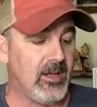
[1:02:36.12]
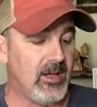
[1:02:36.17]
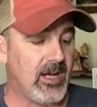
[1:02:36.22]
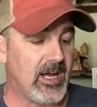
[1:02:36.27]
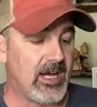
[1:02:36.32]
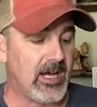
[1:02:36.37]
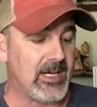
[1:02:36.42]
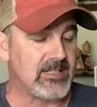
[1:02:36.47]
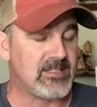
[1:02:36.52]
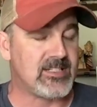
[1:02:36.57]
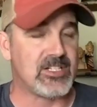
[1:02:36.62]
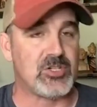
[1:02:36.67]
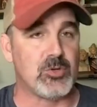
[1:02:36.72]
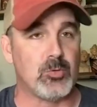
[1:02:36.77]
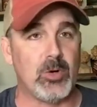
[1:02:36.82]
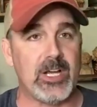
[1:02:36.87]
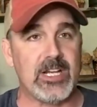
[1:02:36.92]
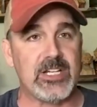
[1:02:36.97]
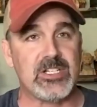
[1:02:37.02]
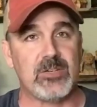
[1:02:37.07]
uh,
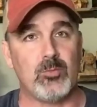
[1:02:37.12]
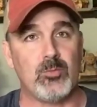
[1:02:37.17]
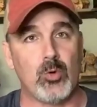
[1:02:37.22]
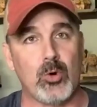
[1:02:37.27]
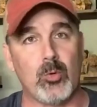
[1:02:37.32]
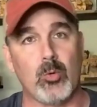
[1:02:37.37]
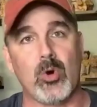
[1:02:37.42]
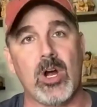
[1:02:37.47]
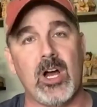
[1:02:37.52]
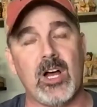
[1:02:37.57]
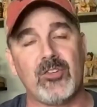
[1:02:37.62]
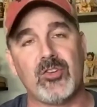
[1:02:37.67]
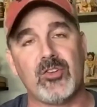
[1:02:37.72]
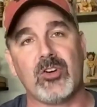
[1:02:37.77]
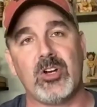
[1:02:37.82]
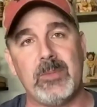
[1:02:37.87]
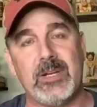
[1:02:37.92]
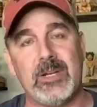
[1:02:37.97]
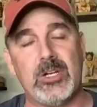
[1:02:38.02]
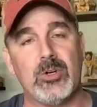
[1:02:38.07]
situation where we're also
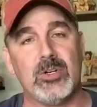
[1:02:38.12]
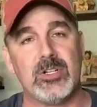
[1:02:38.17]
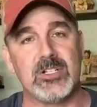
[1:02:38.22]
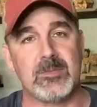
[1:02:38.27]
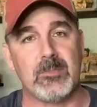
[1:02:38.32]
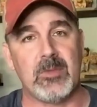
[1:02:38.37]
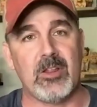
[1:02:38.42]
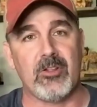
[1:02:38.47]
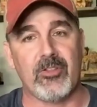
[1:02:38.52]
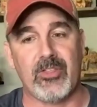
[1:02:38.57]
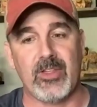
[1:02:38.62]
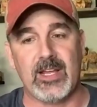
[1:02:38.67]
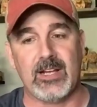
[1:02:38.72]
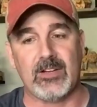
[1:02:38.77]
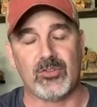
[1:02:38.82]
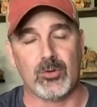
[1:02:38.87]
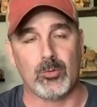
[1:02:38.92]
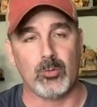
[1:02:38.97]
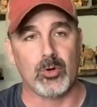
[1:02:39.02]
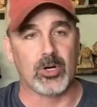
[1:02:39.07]
going to be doing some other
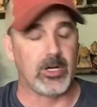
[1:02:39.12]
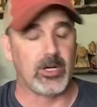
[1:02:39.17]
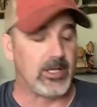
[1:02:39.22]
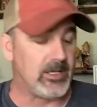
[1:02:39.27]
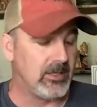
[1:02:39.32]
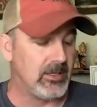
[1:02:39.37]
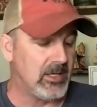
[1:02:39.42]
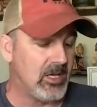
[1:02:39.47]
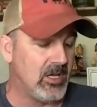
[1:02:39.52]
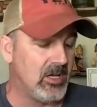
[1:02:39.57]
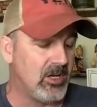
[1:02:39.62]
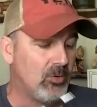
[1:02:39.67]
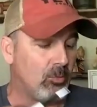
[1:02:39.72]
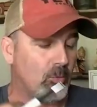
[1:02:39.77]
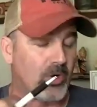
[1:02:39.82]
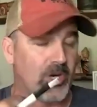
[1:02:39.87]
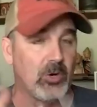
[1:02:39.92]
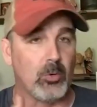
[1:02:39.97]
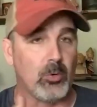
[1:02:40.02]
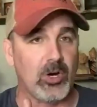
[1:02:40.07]
things. So we're going to,
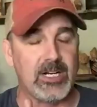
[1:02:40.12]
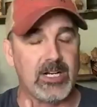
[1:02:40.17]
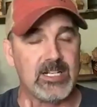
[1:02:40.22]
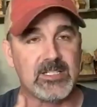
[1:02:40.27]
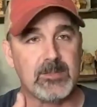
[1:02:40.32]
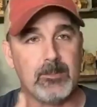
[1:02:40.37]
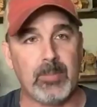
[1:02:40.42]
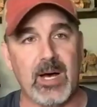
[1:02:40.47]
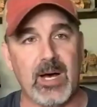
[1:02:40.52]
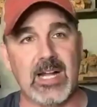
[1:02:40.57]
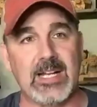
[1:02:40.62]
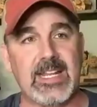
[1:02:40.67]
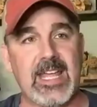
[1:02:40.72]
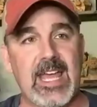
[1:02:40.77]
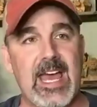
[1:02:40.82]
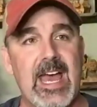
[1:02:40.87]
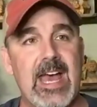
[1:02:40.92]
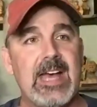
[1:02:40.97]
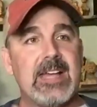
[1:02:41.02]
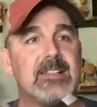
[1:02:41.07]
we're going to work in some
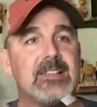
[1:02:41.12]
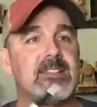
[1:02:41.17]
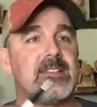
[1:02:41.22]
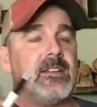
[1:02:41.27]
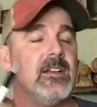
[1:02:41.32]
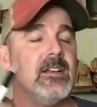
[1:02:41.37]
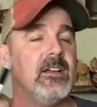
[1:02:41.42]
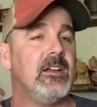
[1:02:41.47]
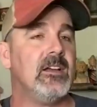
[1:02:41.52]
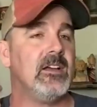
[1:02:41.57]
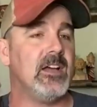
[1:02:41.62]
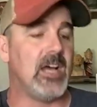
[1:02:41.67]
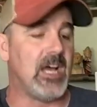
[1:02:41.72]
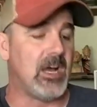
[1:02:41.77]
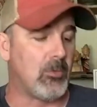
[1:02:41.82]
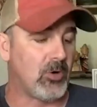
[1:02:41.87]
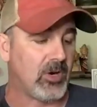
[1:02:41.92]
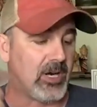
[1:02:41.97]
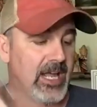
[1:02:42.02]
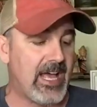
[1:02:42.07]
podcasts. Uh,
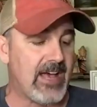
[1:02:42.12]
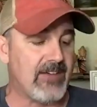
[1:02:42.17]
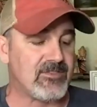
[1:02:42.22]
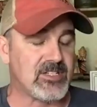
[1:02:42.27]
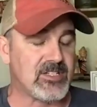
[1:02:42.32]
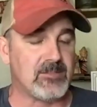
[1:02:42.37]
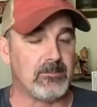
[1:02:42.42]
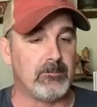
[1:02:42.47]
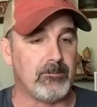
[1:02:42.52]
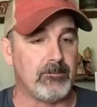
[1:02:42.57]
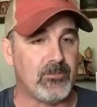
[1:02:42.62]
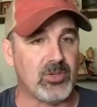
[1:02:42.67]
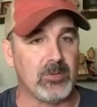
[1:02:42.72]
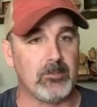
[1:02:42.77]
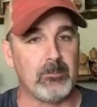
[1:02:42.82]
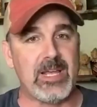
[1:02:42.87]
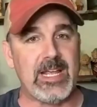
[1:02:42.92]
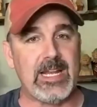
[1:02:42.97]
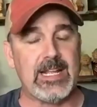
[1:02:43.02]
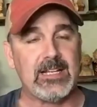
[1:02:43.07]
we're going to have some, some
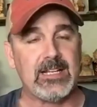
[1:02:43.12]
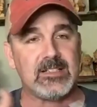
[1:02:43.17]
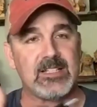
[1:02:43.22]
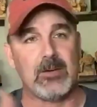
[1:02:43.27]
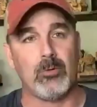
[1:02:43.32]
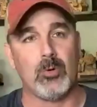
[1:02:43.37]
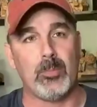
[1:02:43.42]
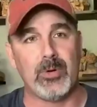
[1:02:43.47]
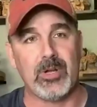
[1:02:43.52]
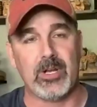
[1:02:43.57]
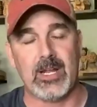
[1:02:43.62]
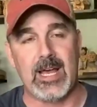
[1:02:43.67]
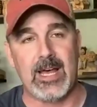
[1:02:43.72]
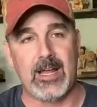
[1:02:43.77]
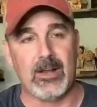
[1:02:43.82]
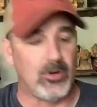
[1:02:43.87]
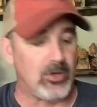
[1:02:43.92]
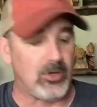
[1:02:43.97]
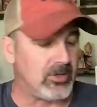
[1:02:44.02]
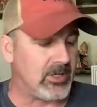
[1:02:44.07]
meetings that we'll put
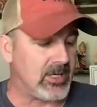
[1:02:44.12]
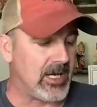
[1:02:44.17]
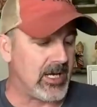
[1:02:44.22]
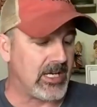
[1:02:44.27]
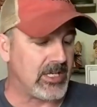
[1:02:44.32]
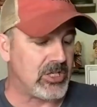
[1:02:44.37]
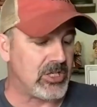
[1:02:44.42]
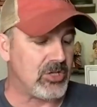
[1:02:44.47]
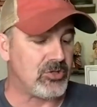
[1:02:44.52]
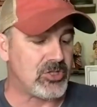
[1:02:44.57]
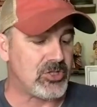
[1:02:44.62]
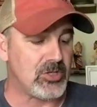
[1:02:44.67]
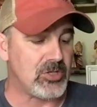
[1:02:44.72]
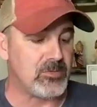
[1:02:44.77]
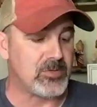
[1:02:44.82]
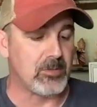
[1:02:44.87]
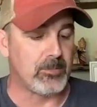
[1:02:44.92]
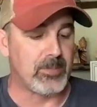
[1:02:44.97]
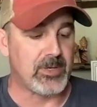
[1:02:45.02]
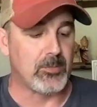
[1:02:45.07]
out on uh, YouTube
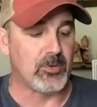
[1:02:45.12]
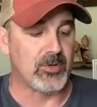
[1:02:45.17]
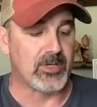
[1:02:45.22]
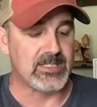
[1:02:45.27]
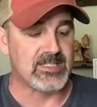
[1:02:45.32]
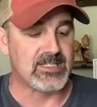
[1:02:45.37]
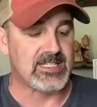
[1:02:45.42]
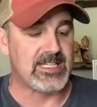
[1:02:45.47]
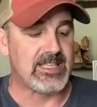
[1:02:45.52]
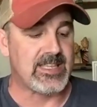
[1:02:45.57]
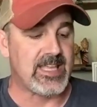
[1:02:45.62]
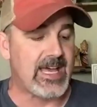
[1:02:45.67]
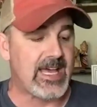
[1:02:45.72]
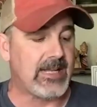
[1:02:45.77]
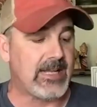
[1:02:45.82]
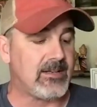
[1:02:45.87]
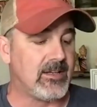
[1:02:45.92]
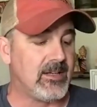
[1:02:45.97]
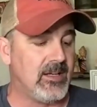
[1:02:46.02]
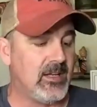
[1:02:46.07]
so people can see
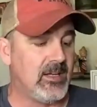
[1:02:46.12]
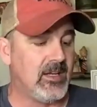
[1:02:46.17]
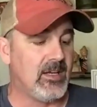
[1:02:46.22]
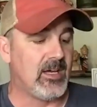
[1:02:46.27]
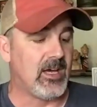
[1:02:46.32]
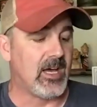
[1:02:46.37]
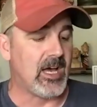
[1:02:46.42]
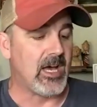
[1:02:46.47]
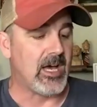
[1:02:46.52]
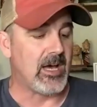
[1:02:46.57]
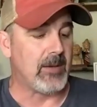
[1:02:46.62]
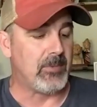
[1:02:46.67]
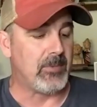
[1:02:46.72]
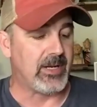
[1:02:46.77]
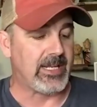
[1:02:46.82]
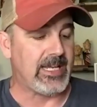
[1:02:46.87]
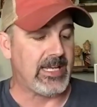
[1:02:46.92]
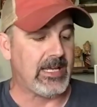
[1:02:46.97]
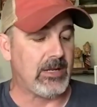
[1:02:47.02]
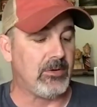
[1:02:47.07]
that. but
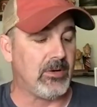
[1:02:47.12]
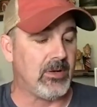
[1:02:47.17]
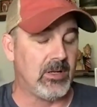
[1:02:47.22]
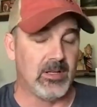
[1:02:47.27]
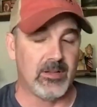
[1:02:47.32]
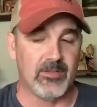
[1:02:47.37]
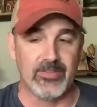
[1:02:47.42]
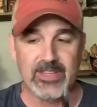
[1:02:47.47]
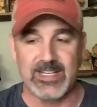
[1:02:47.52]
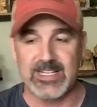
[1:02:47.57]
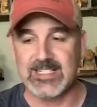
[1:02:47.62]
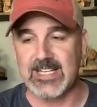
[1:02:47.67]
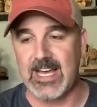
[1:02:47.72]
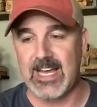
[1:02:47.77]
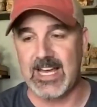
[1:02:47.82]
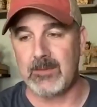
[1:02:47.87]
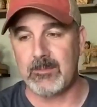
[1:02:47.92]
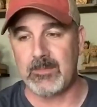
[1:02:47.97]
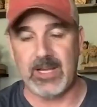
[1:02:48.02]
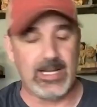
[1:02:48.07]
again, these
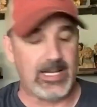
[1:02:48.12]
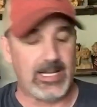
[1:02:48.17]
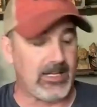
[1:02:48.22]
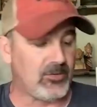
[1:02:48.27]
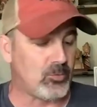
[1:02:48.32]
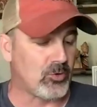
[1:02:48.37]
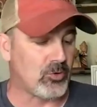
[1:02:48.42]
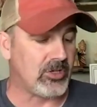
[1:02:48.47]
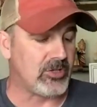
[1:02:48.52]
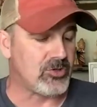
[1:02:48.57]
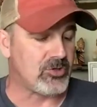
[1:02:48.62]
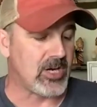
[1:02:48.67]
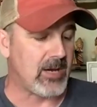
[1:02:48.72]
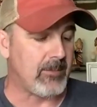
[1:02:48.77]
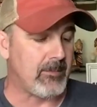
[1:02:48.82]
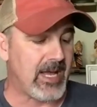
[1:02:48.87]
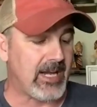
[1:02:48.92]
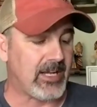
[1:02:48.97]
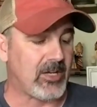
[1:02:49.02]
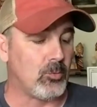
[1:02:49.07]
kind of meetings, we're going to drop
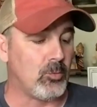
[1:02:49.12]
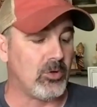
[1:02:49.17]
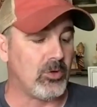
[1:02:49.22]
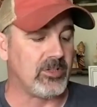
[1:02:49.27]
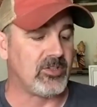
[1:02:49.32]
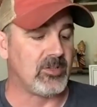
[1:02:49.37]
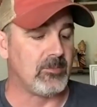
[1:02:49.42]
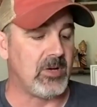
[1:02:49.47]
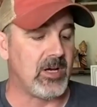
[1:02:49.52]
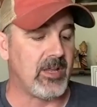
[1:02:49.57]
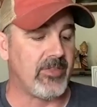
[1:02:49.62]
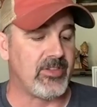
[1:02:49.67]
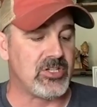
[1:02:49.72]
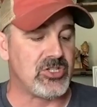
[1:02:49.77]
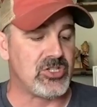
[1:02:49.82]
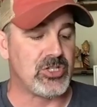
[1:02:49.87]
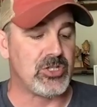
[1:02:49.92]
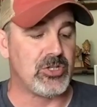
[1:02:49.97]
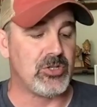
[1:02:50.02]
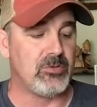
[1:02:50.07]
back to once a month in
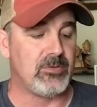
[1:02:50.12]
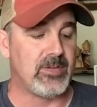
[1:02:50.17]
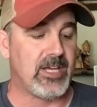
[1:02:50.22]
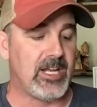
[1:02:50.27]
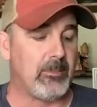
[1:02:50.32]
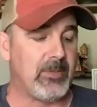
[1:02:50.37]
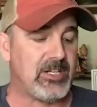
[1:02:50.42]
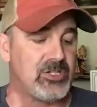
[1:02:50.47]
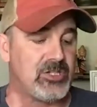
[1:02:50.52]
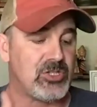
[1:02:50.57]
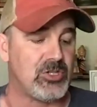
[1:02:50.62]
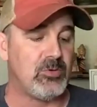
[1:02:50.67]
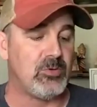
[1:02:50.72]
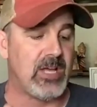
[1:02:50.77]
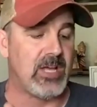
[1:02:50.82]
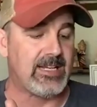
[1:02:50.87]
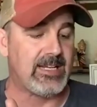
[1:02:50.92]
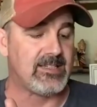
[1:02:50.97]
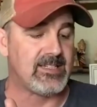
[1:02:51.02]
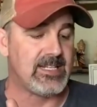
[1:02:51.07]
June. That'll be June
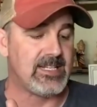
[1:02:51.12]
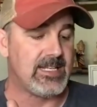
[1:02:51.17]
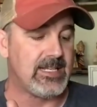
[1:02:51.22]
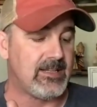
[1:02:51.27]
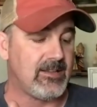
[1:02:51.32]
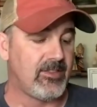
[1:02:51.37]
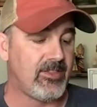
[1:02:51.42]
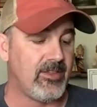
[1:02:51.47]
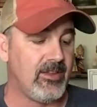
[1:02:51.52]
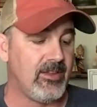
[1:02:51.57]
18th,